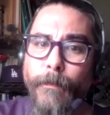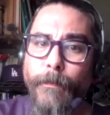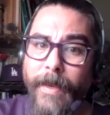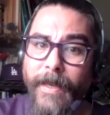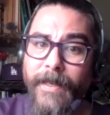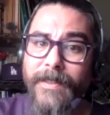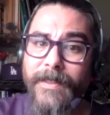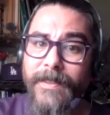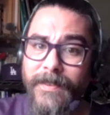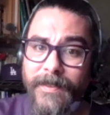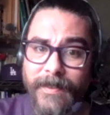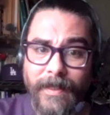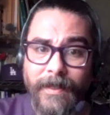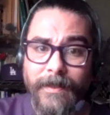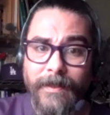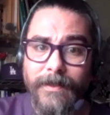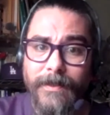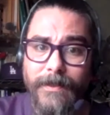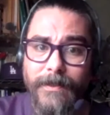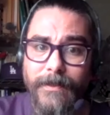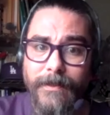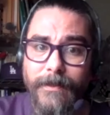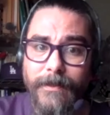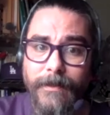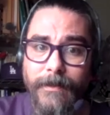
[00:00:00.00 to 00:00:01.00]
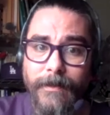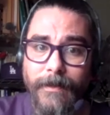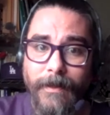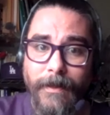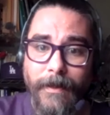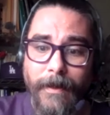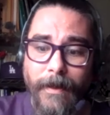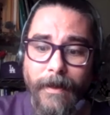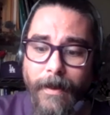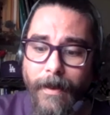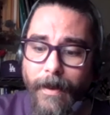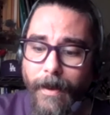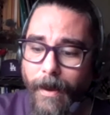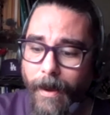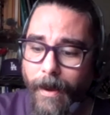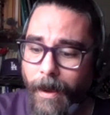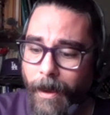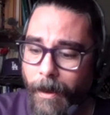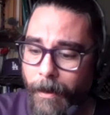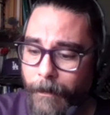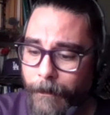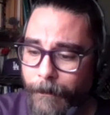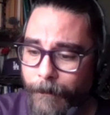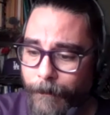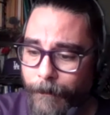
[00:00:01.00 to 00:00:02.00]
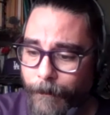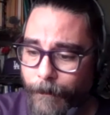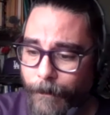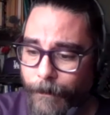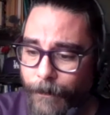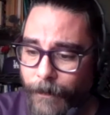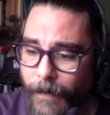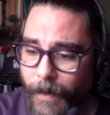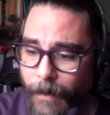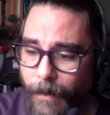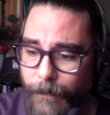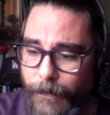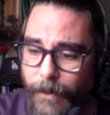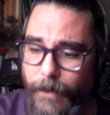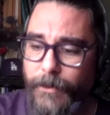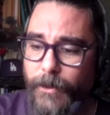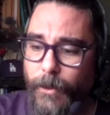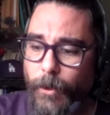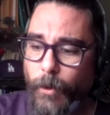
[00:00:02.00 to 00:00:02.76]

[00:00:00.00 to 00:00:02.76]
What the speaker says: makes sense. There's